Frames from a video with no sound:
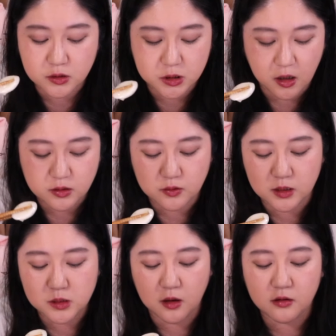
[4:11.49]
shocked when
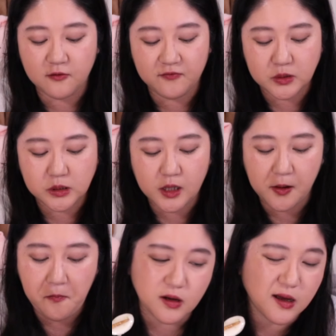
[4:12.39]
I saw it the first
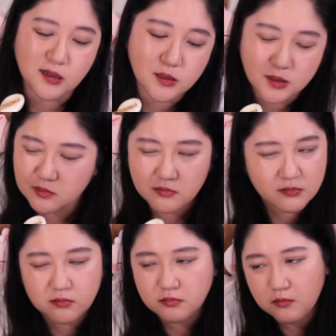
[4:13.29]
time, but guys,
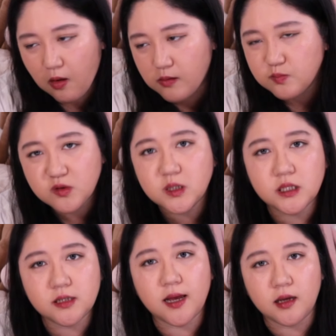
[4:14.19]
just
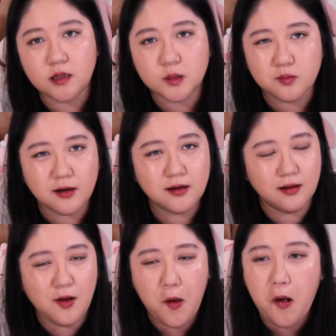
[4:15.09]
get it at H Mart.
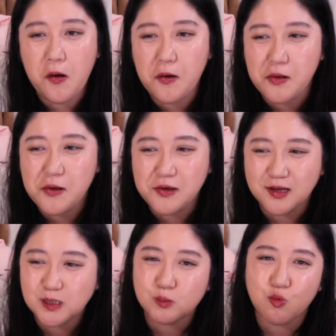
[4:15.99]

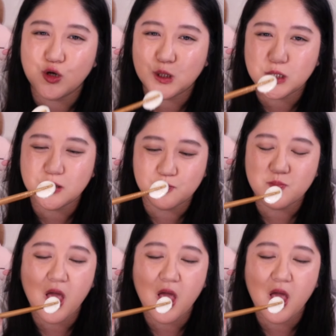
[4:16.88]
It's more cheap.